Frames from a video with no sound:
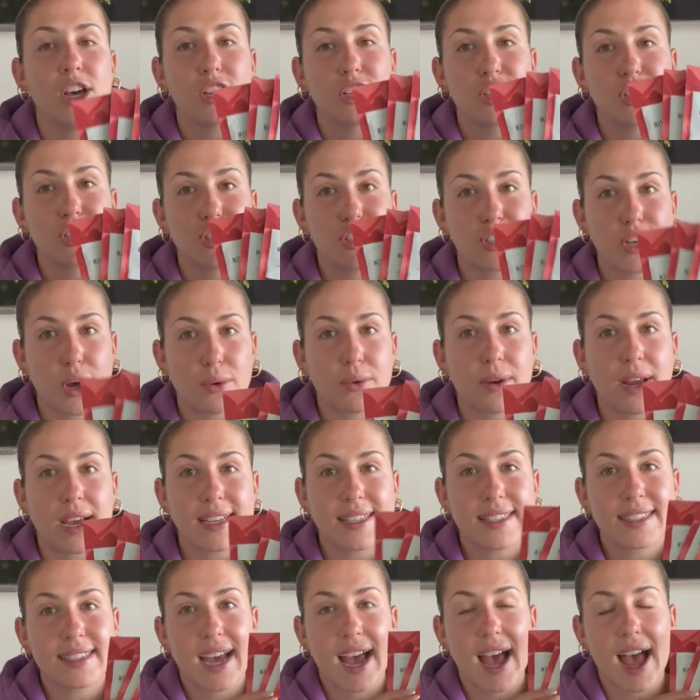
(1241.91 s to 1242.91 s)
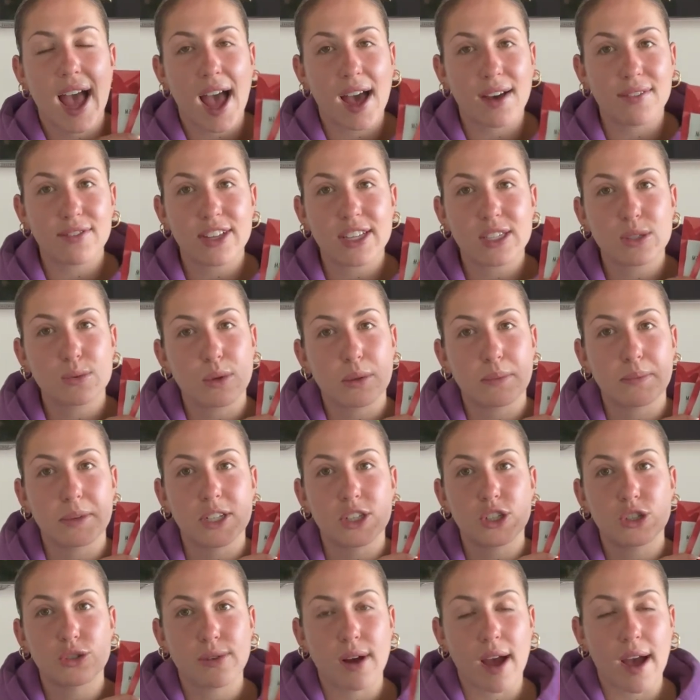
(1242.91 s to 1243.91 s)
so nice to have these with me
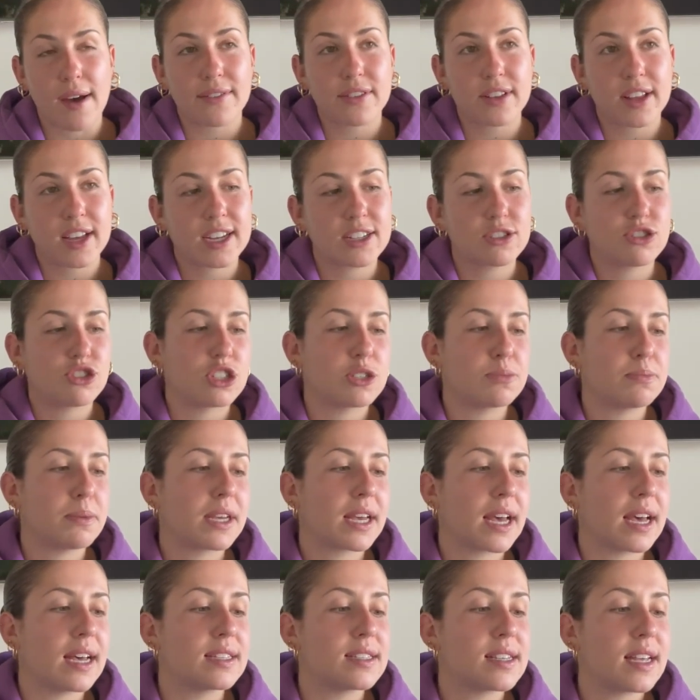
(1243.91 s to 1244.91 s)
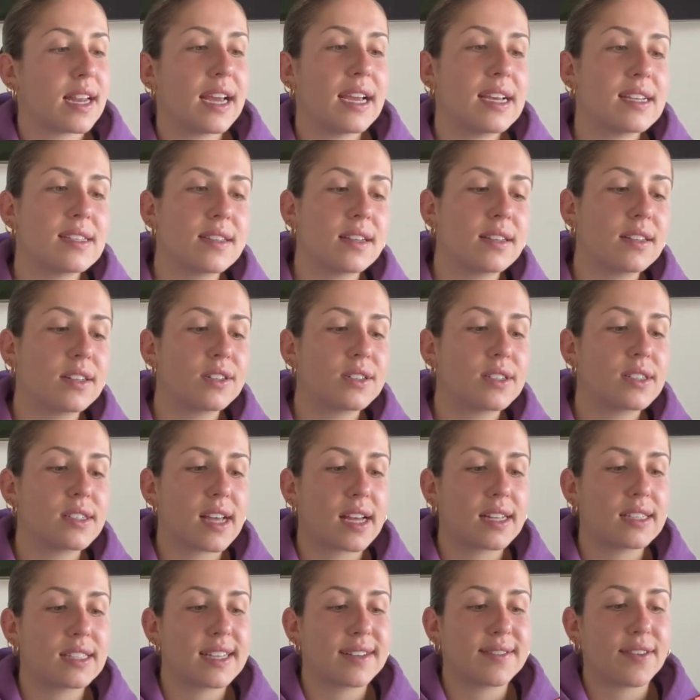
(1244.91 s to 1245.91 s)
traveling, just because it is a little
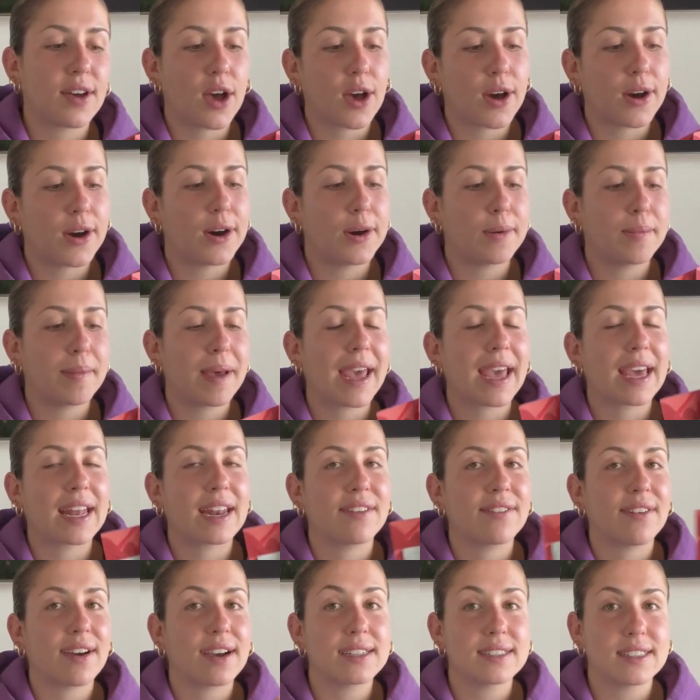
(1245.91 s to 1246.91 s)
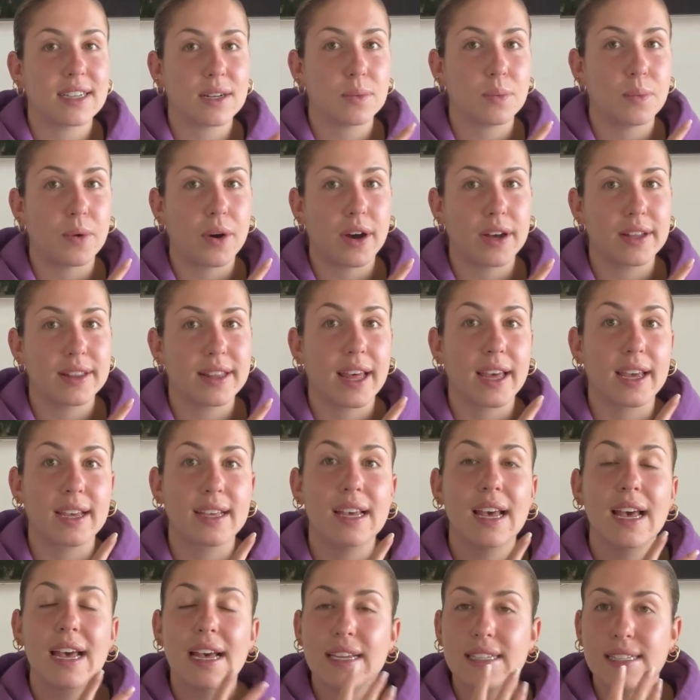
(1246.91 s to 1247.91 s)
sense of home. And if I did want like
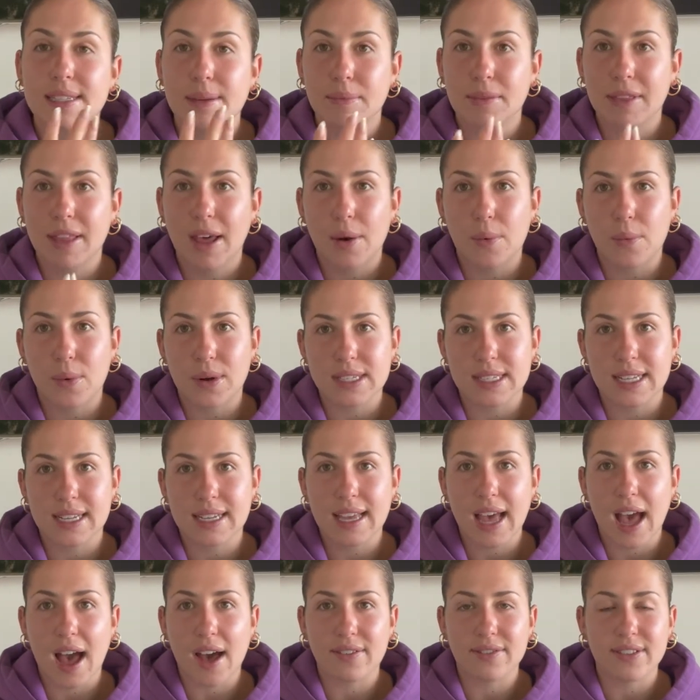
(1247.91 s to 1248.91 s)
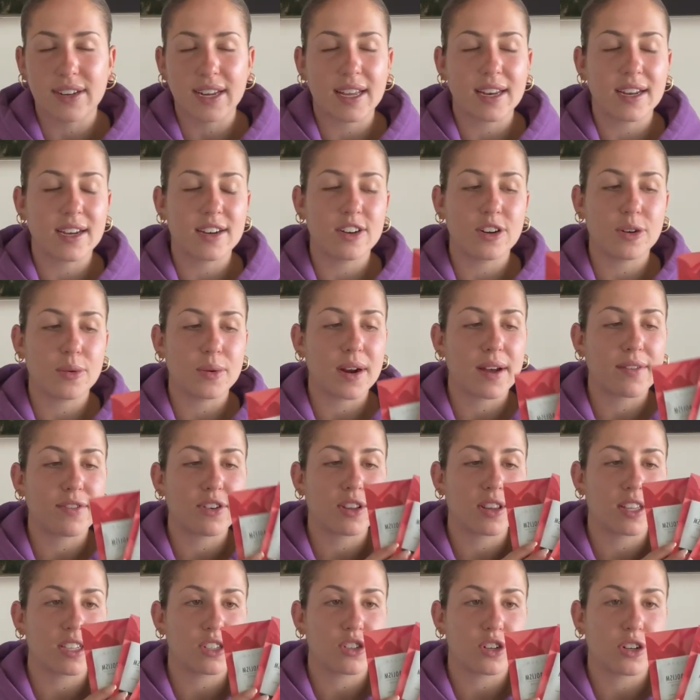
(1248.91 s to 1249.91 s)
something that wasn't caffeinated or whatever,
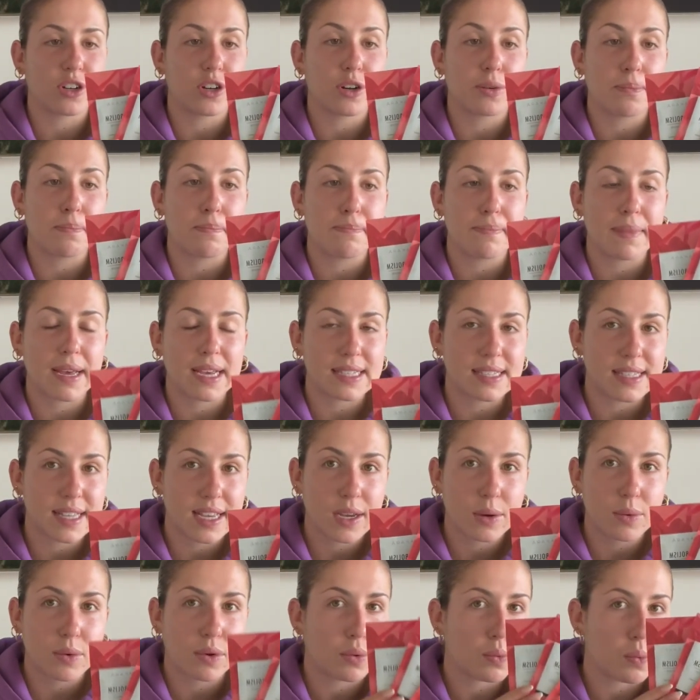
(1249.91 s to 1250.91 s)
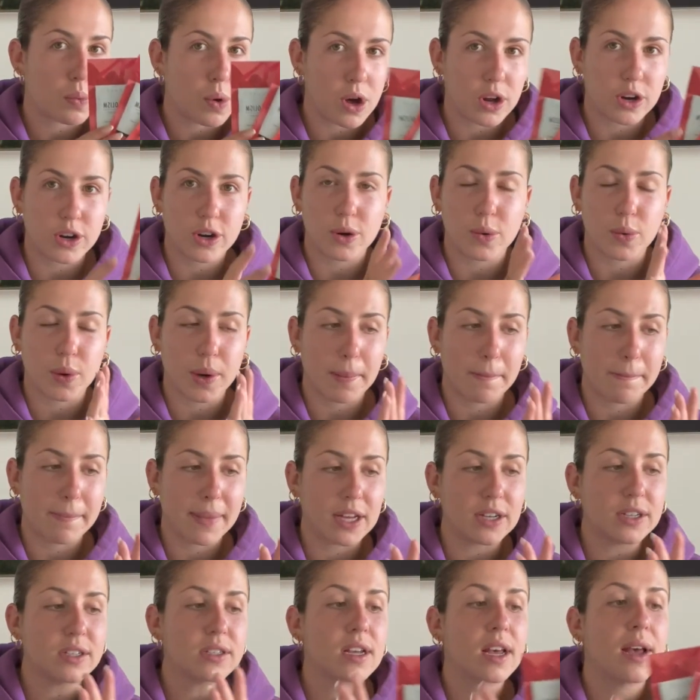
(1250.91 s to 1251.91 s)
these are amazing with water or
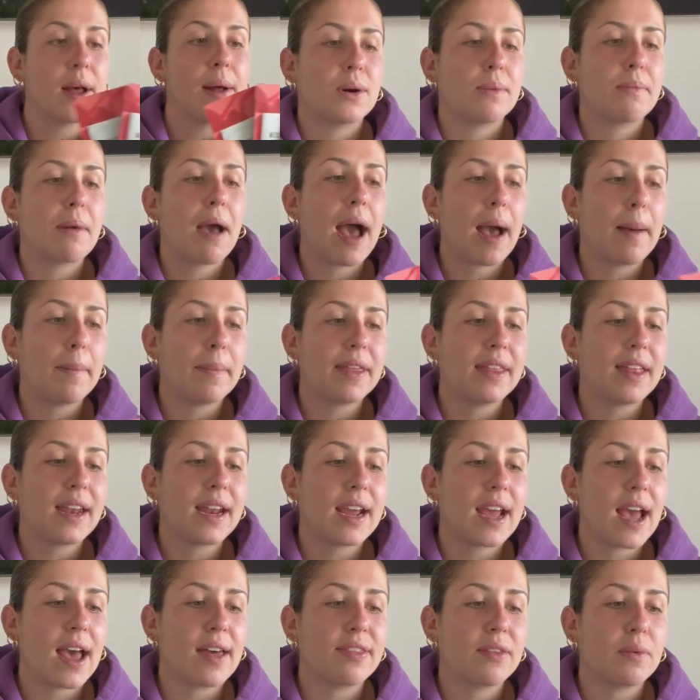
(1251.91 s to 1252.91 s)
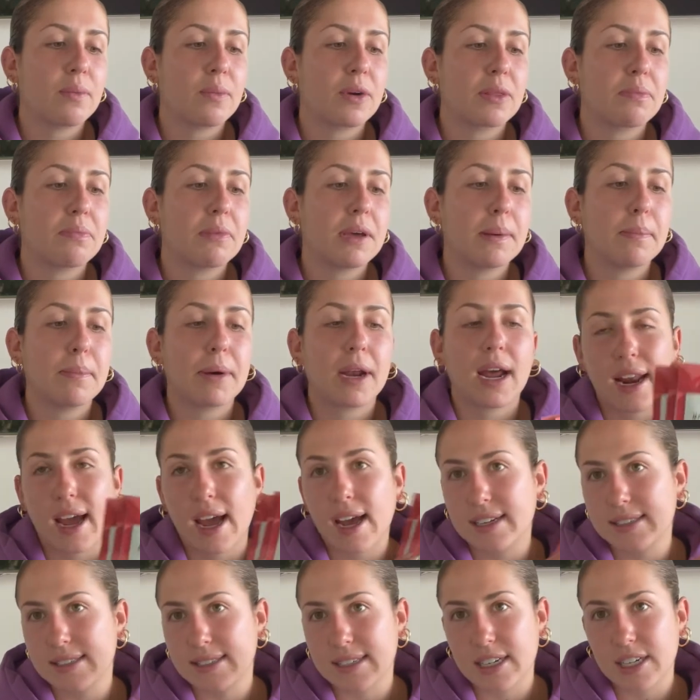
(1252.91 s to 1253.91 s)
milk. I'm happy that I had them with me, but
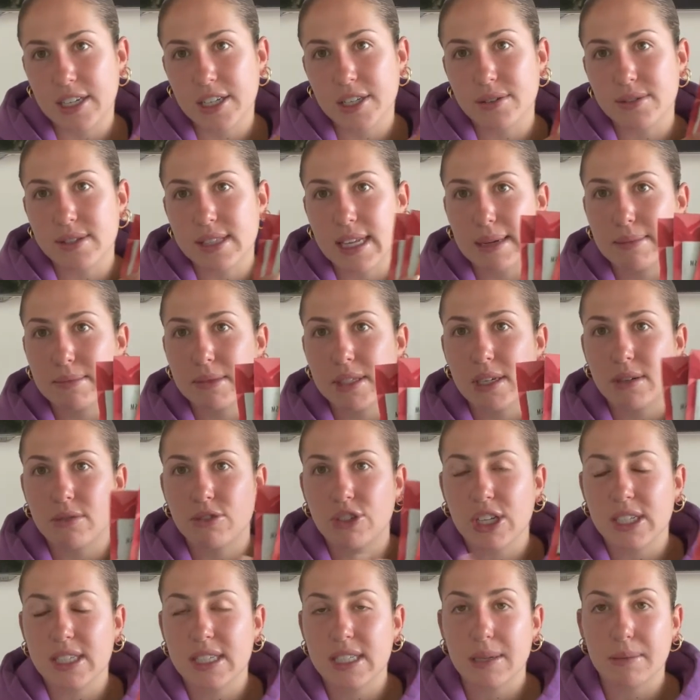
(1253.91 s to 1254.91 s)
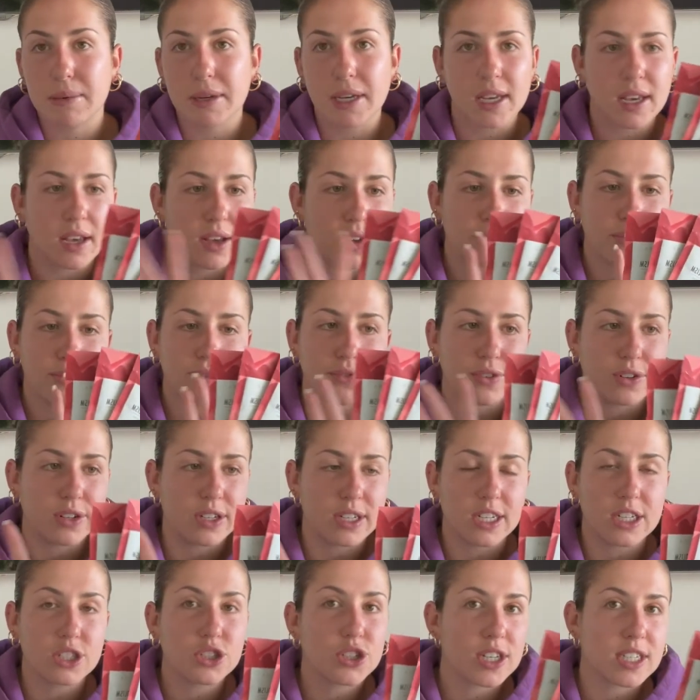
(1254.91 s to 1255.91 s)
I didn't use them. So just to be
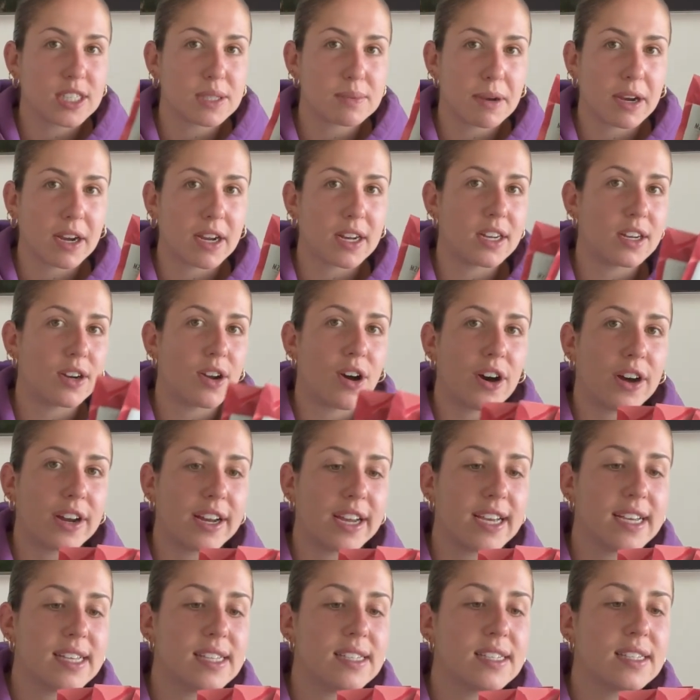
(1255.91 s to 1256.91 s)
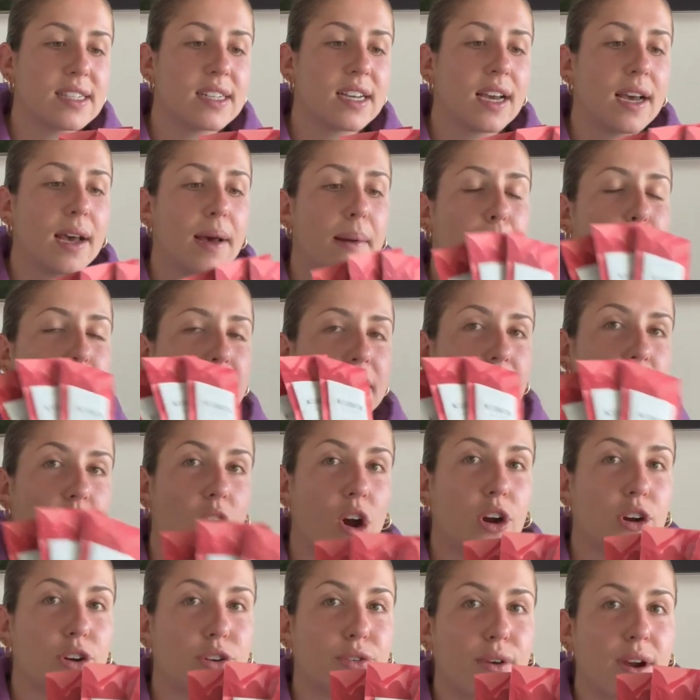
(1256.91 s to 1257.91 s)
fully transparent and honest, but they
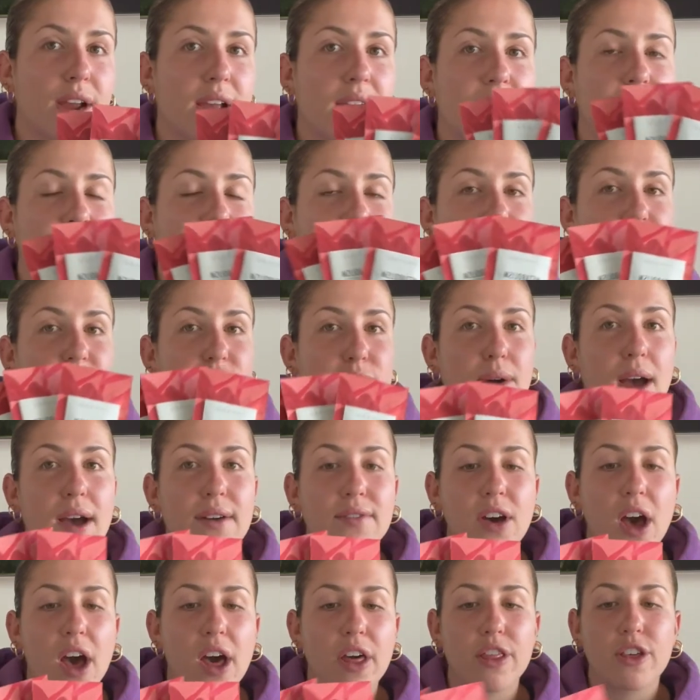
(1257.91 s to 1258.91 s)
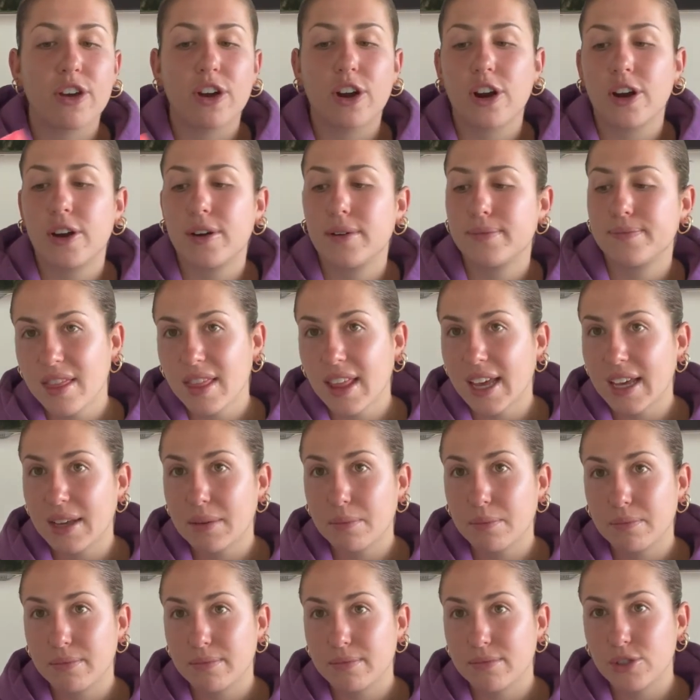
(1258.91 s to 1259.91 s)
are great, and they do have other
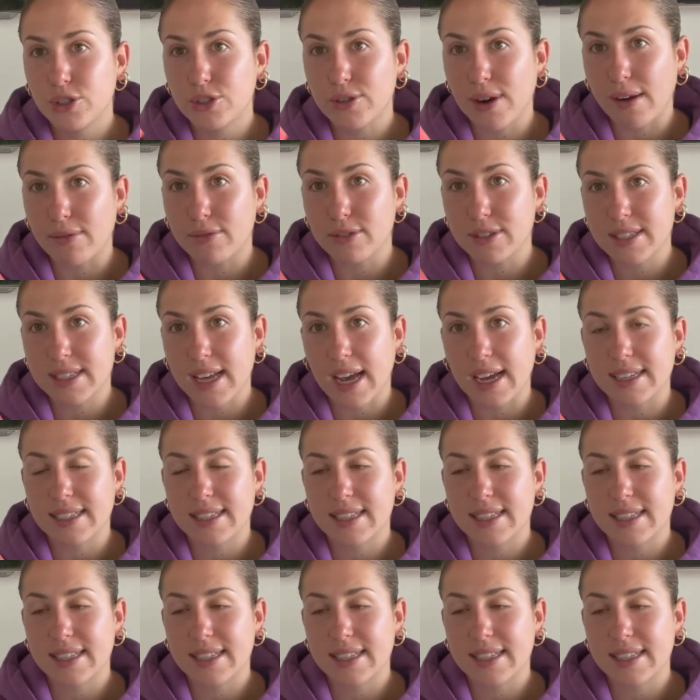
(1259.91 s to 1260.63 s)
like travel size